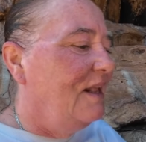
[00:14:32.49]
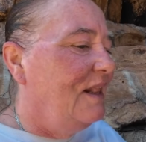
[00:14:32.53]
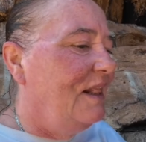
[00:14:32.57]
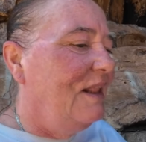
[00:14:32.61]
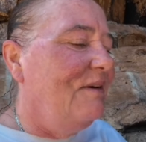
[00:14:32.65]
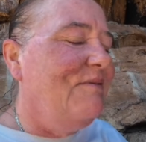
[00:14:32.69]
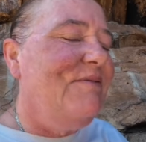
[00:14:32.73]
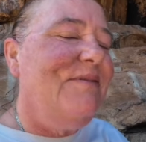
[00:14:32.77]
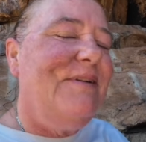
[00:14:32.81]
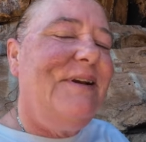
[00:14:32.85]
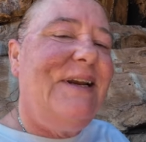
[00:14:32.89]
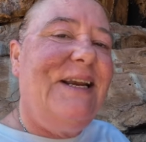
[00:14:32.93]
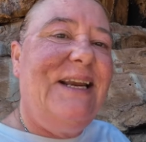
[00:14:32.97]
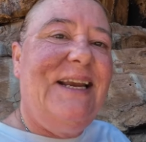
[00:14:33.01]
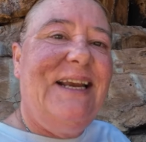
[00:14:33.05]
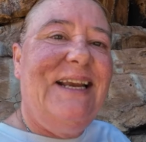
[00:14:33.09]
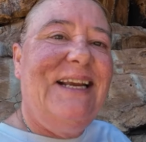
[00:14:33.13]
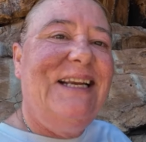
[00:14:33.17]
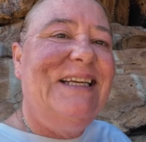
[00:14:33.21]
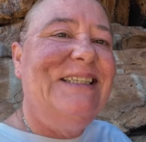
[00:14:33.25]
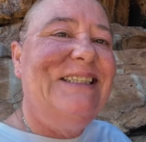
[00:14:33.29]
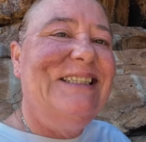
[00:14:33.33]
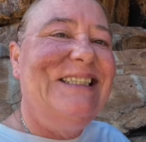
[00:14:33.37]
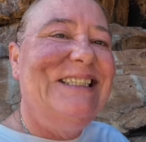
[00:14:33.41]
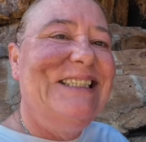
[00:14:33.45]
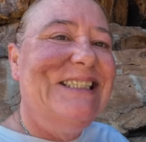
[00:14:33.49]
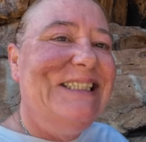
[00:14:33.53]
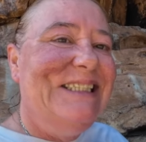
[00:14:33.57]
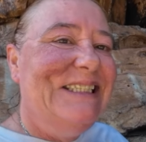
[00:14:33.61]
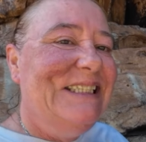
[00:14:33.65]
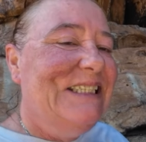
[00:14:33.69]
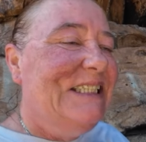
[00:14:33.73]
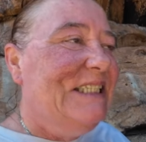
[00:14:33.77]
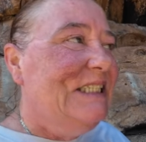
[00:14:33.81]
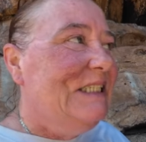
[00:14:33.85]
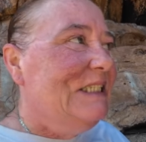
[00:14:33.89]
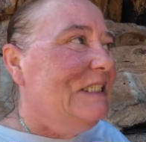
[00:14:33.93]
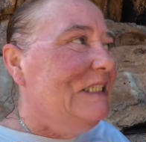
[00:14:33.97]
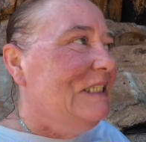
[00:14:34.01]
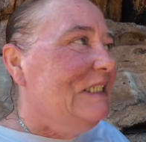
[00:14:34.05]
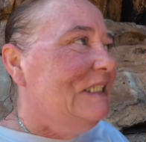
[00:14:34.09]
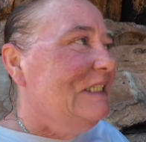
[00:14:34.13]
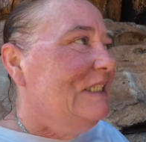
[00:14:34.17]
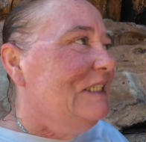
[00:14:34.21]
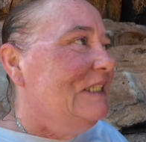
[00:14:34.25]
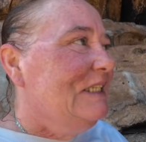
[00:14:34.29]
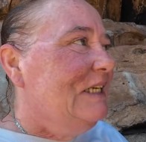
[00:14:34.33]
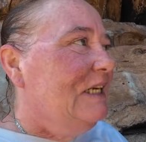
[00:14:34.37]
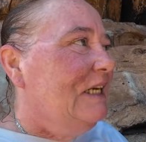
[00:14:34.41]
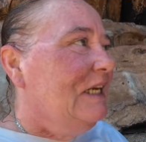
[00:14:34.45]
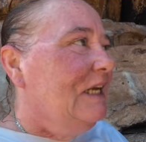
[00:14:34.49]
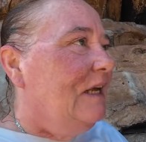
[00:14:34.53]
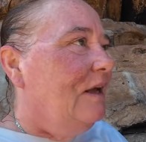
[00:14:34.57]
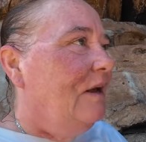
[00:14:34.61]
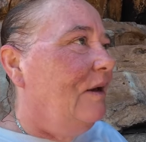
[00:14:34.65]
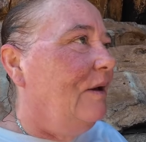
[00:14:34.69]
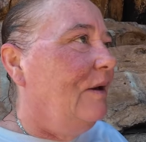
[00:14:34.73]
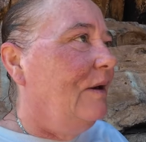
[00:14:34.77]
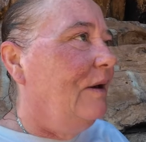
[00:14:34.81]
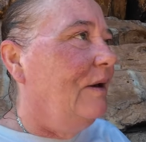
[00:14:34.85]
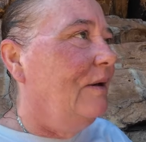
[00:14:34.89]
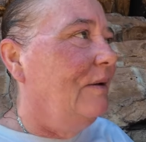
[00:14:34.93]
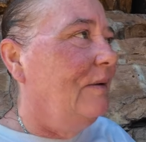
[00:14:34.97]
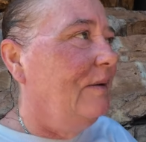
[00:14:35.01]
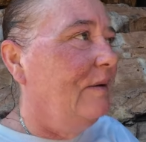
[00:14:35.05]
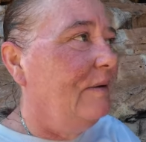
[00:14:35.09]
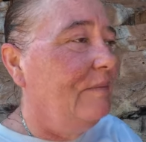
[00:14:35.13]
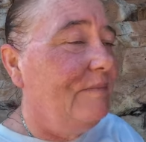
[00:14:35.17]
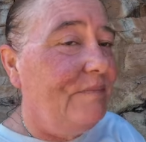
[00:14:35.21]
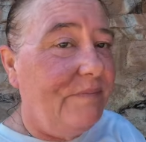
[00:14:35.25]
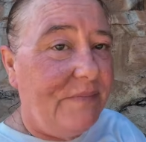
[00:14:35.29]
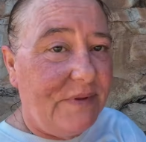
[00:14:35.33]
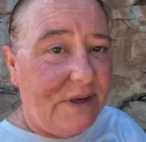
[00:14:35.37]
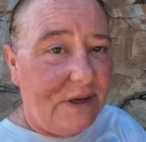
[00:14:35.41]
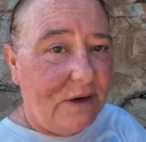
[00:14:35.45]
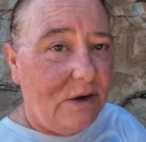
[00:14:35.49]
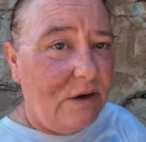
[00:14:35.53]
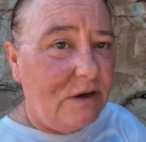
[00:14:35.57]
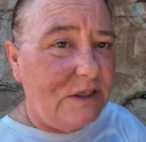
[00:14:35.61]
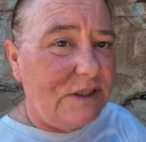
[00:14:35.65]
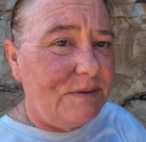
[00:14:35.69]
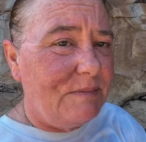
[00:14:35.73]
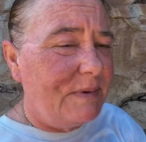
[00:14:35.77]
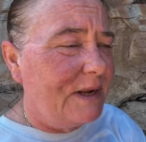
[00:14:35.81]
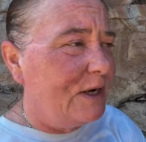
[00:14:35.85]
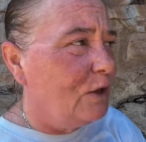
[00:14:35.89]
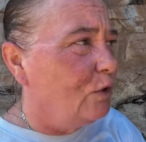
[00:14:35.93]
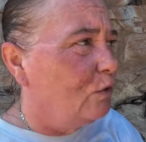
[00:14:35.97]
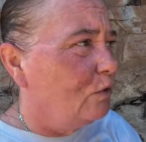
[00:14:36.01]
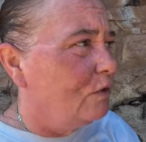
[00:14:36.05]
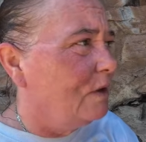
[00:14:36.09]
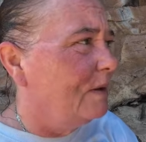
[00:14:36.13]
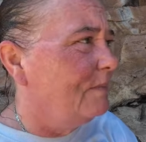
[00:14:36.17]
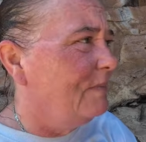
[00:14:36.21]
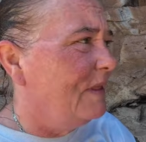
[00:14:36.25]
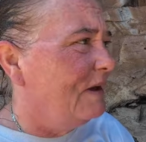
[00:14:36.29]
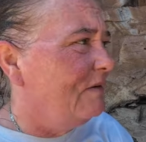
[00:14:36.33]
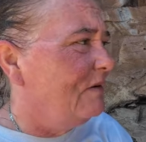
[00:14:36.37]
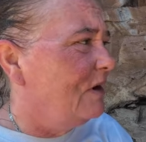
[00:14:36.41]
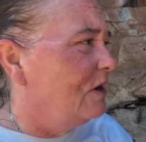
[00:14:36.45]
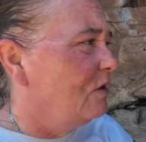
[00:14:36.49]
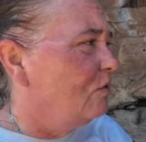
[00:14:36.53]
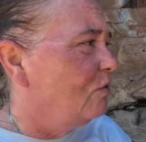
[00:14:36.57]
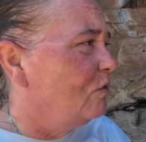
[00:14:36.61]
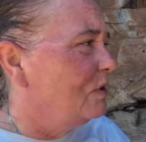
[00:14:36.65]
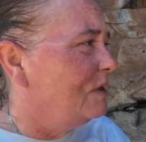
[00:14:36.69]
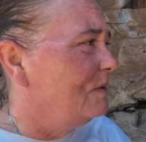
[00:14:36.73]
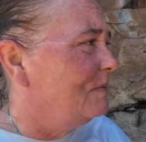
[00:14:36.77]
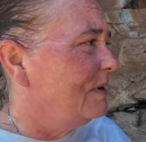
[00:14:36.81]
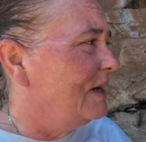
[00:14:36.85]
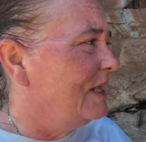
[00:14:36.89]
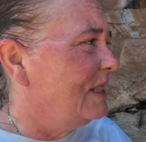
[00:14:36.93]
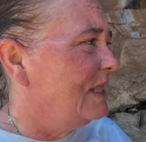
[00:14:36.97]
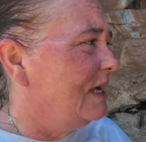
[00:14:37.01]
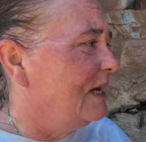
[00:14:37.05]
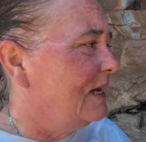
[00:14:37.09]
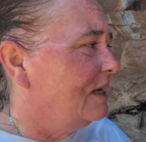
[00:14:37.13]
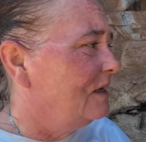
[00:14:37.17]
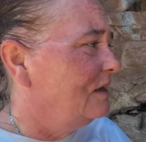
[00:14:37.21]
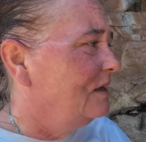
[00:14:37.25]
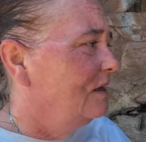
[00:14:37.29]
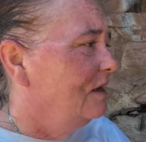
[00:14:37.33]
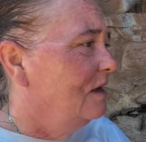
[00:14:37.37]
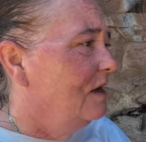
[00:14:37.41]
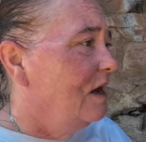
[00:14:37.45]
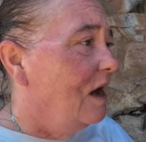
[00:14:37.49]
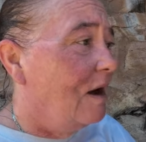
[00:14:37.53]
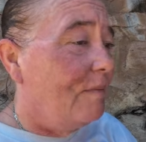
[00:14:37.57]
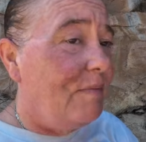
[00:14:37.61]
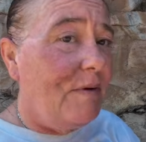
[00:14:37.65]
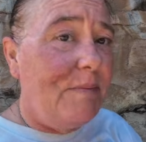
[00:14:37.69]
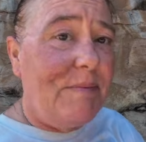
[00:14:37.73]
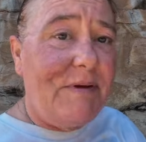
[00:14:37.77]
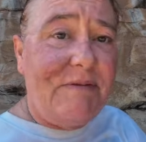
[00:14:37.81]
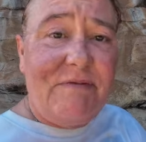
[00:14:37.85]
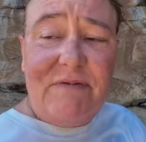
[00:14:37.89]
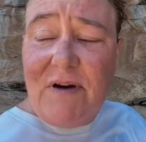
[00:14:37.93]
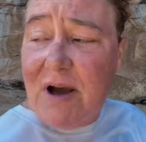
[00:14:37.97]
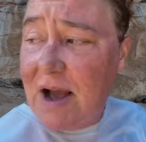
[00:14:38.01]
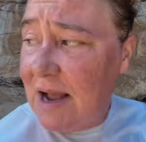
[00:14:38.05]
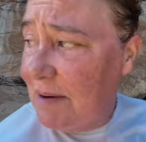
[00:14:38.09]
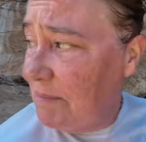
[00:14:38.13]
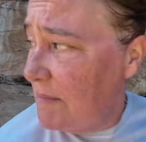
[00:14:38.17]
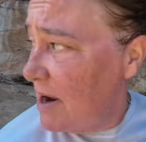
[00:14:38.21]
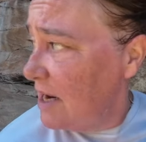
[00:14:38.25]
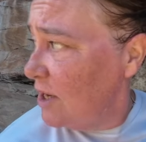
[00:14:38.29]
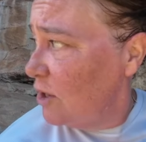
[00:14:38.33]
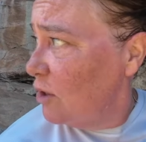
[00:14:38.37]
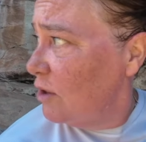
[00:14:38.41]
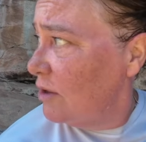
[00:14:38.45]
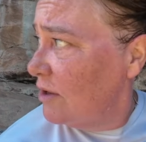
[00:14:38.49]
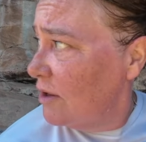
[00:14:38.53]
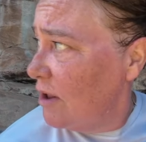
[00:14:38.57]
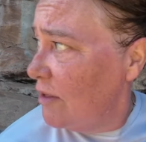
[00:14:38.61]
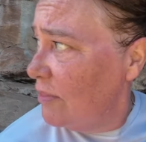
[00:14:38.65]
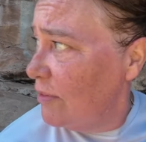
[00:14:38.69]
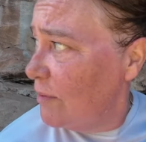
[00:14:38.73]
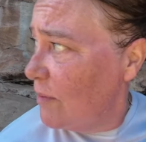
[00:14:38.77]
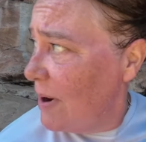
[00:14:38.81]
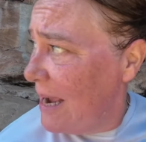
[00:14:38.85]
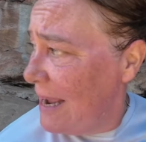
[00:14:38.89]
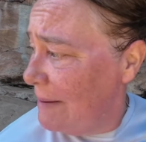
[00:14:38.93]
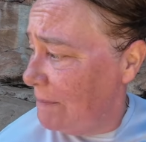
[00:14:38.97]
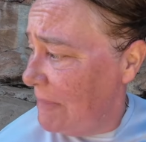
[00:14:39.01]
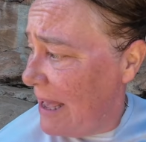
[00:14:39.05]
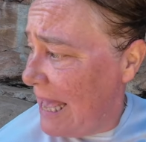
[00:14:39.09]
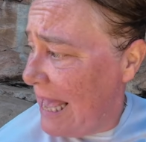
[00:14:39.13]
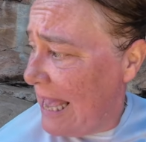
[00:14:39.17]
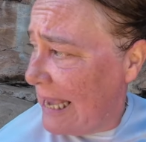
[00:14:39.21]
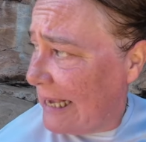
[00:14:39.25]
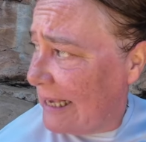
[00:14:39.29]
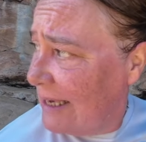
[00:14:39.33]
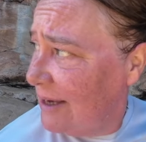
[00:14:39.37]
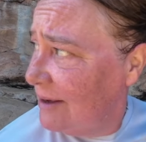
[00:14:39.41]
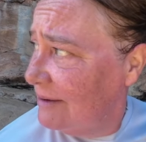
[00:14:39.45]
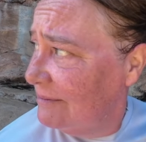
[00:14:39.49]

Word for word: Lovely. Mm, lost my noodle. I'm very annoyed about that. I'll probably find my noodle on the way back.